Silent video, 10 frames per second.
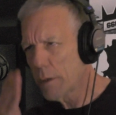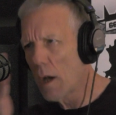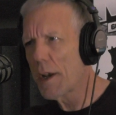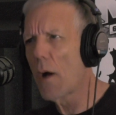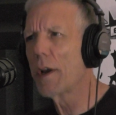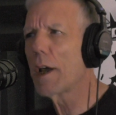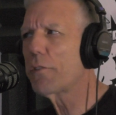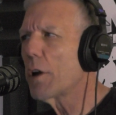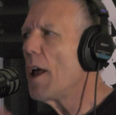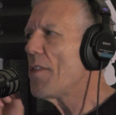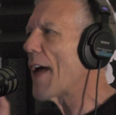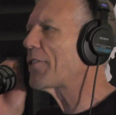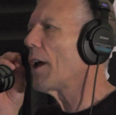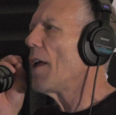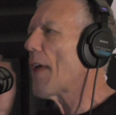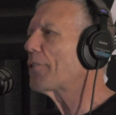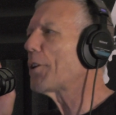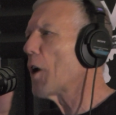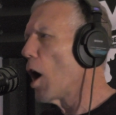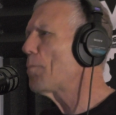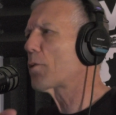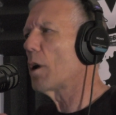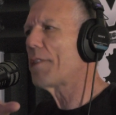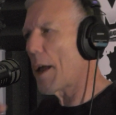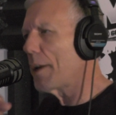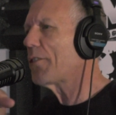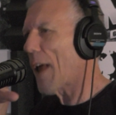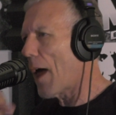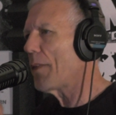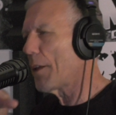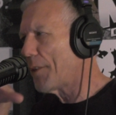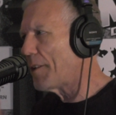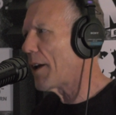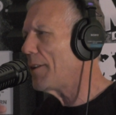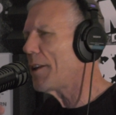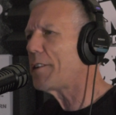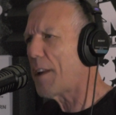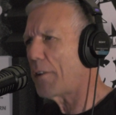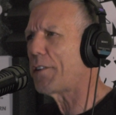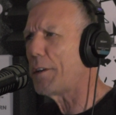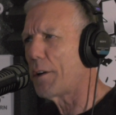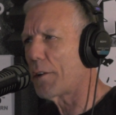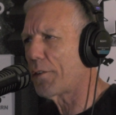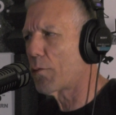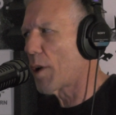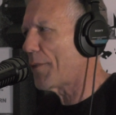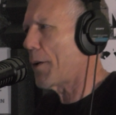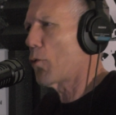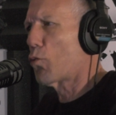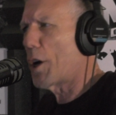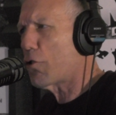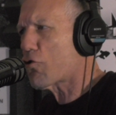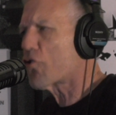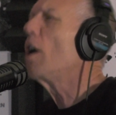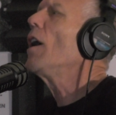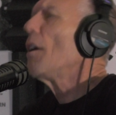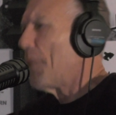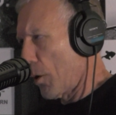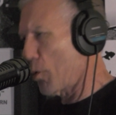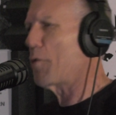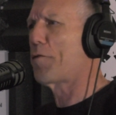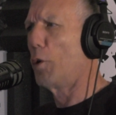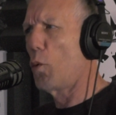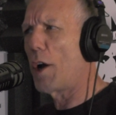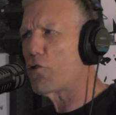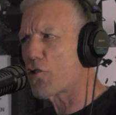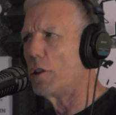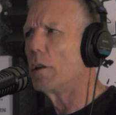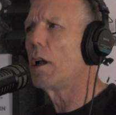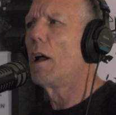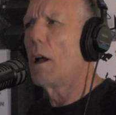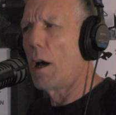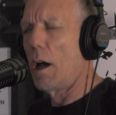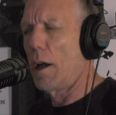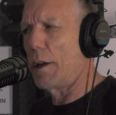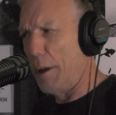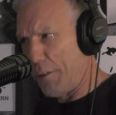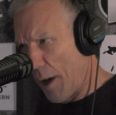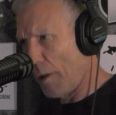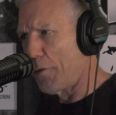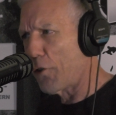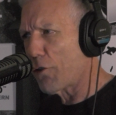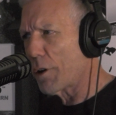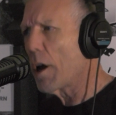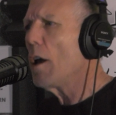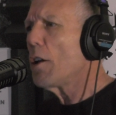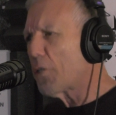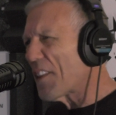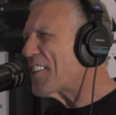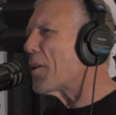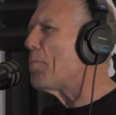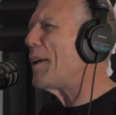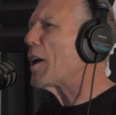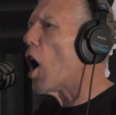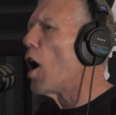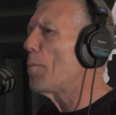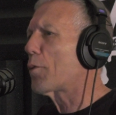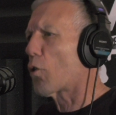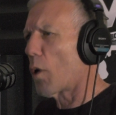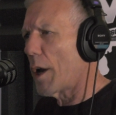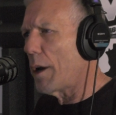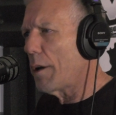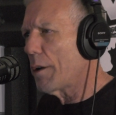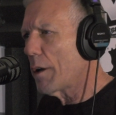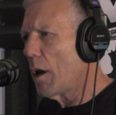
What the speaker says: No, now I got you. That is the day that Desi does it, right? They're rich, they're influential in television, so that's a big upgrade